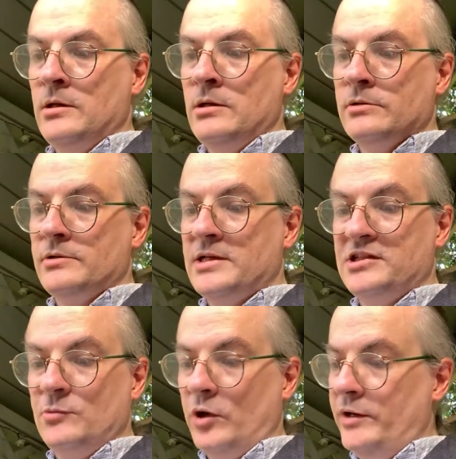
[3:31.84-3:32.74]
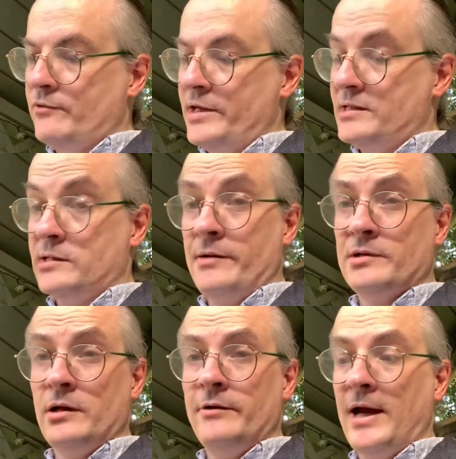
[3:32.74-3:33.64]
So essentially what you've got is a
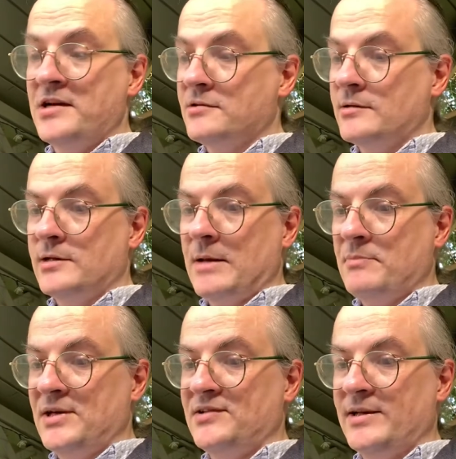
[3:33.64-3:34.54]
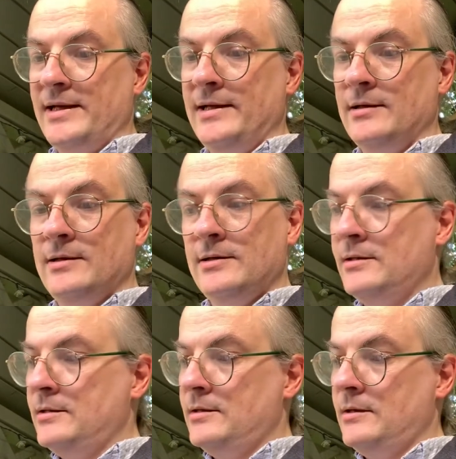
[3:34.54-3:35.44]
location and NPC
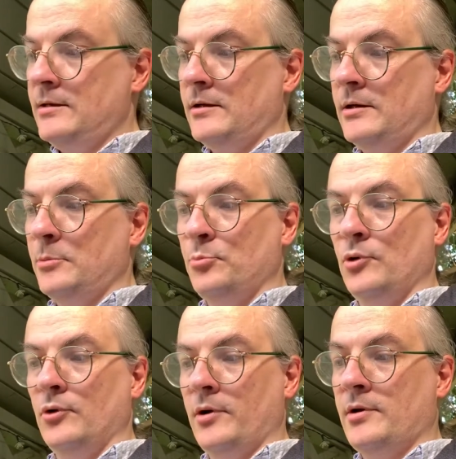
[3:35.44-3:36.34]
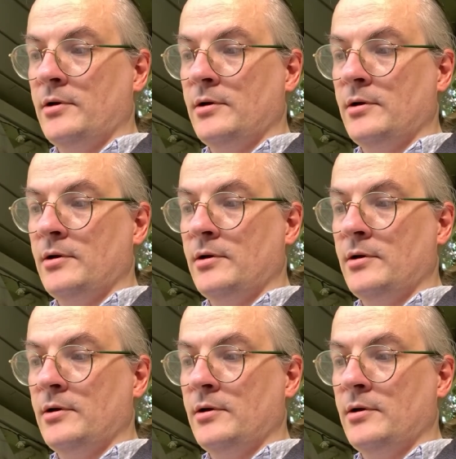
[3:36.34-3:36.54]
book,